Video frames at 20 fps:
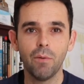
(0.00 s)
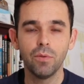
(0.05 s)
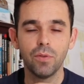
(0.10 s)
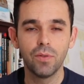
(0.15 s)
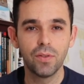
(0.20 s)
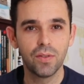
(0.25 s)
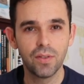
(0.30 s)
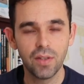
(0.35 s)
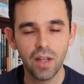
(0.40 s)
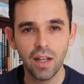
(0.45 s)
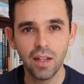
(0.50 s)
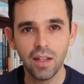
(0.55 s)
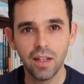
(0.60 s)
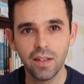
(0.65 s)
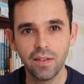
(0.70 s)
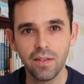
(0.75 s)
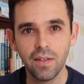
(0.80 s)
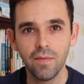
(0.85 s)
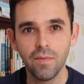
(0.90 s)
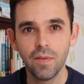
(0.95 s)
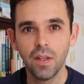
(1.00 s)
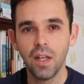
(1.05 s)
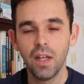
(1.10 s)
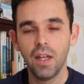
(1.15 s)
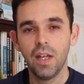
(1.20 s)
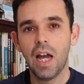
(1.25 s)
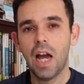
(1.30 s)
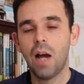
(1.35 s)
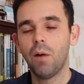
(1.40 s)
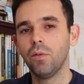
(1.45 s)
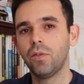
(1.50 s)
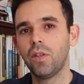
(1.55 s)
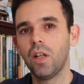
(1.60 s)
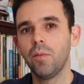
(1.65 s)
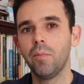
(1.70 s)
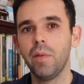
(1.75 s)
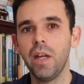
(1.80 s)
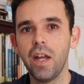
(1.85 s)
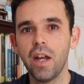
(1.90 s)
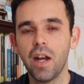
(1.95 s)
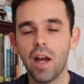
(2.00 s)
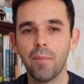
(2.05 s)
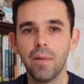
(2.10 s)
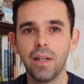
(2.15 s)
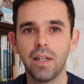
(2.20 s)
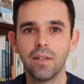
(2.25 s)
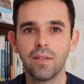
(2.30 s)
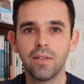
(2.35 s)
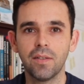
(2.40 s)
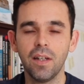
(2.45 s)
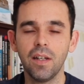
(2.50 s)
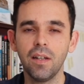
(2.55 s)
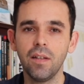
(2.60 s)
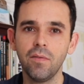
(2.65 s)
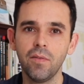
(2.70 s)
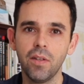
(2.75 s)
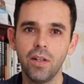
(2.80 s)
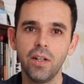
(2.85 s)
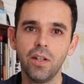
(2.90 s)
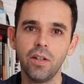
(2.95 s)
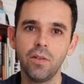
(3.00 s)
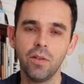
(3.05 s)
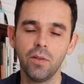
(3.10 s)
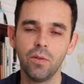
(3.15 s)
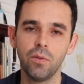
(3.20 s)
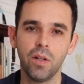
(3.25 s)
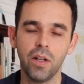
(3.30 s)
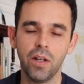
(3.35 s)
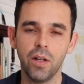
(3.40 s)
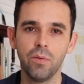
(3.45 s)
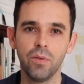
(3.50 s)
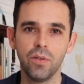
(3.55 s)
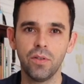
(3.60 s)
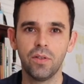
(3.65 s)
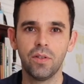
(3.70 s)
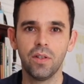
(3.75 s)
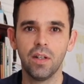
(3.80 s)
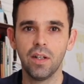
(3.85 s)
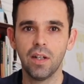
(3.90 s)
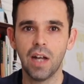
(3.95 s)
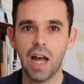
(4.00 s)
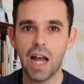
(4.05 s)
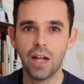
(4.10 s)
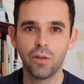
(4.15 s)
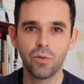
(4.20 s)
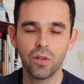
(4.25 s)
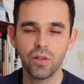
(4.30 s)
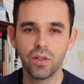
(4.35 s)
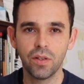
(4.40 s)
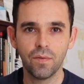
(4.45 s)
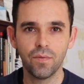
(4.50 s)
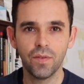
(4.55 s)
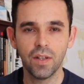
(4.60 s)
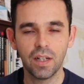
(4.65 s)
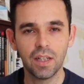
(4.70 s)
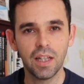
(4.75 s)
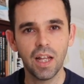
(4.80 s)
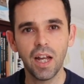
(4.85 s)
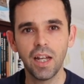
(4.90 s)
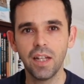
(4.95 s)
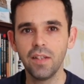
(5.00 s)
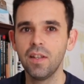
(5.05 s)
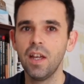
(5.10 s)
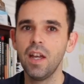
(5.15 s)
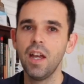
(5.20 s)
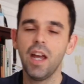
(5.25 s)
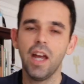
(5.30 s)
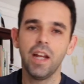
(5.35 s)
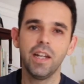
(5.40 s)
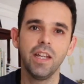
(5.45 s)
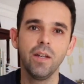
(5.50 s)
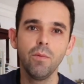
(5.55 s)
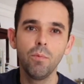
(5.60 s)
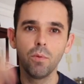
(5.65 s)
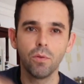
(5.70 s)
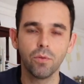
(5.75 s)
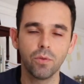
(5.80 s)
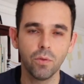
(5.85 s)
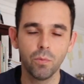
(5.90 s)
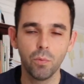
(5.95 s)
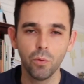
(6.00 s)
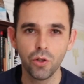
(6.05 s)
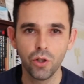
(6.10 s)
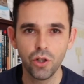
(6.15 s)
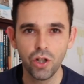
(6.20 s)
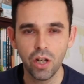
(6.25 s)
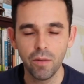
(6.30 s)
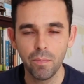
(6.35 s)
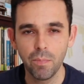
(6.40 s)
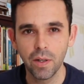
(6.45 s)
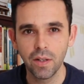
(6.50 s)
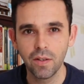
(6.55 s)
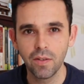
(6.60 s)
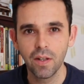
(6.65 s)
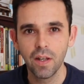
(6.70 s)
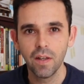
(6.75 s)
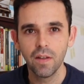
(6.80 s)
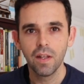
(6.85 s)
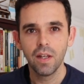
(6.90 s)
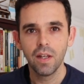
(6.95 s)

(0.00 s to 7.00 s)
would sell it. I would tell him, hey, I make a sale. Here is the address of the client, and he would ship it,